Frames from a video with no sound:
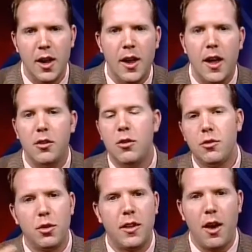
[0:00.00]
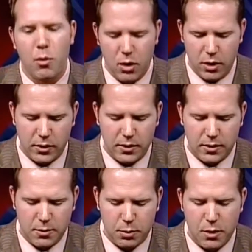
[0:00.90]
And usually that works. It's
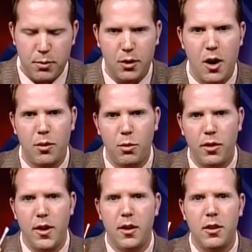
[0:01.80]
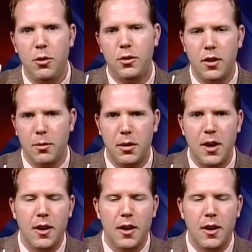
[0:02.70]
simply put on with a Q-tip,